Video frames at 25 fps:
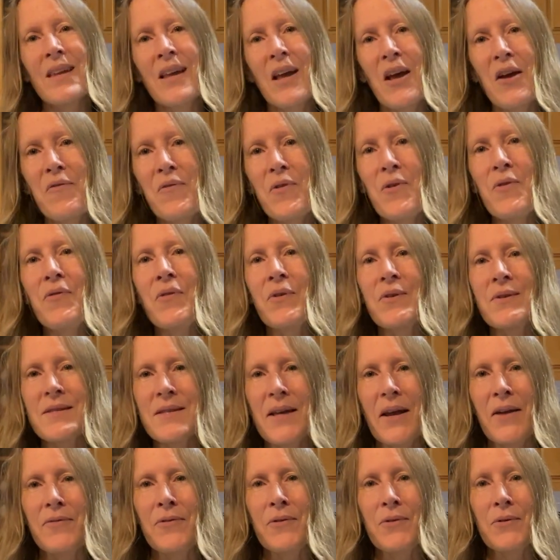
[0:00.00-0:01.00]
if you feel
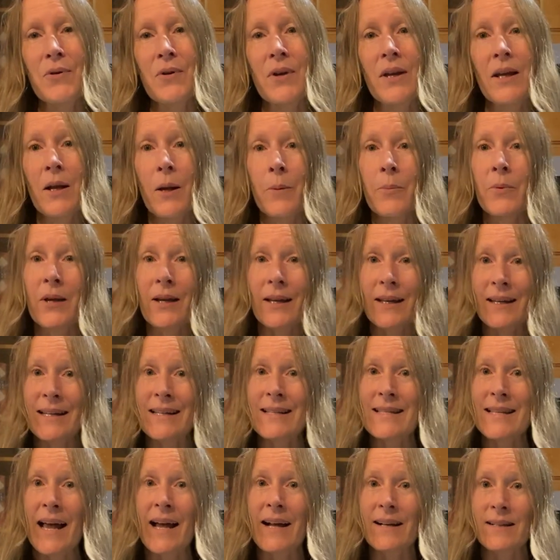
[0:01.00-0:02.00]
safer looking up like an
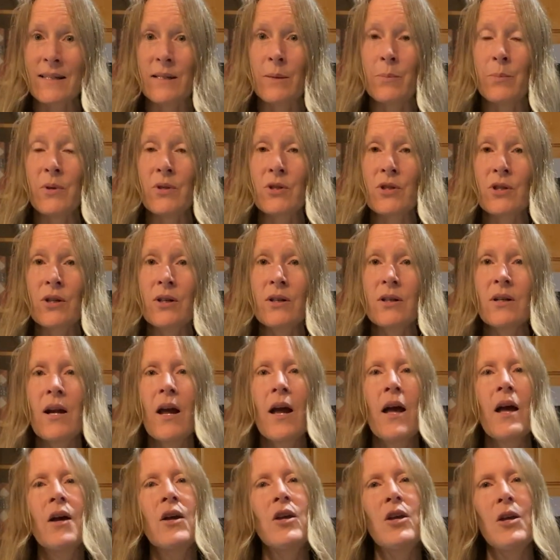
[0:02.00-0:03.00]
exact temperature,
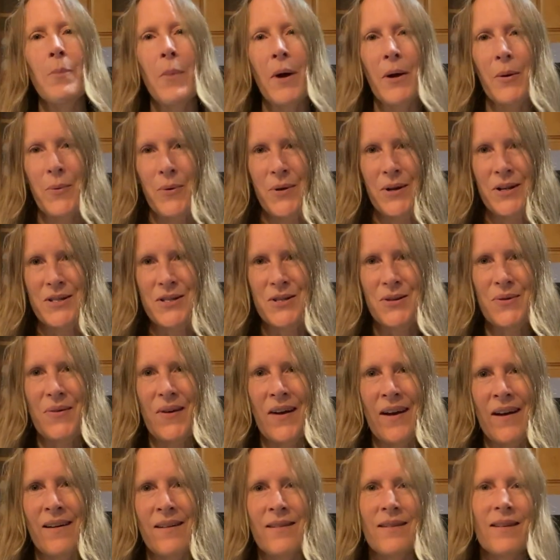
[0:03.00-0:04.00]
you might want to do
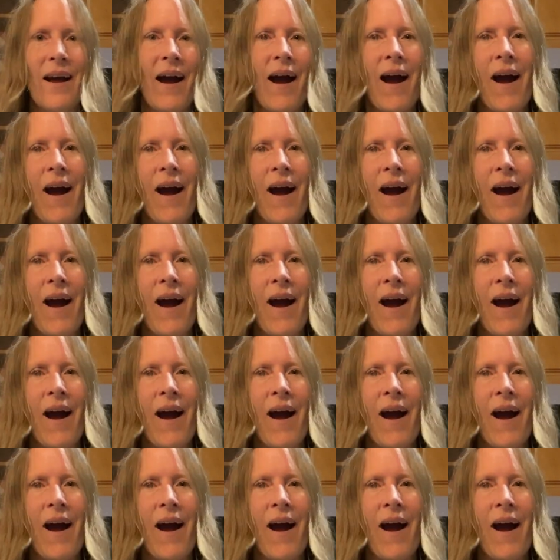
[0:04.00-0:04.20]
that.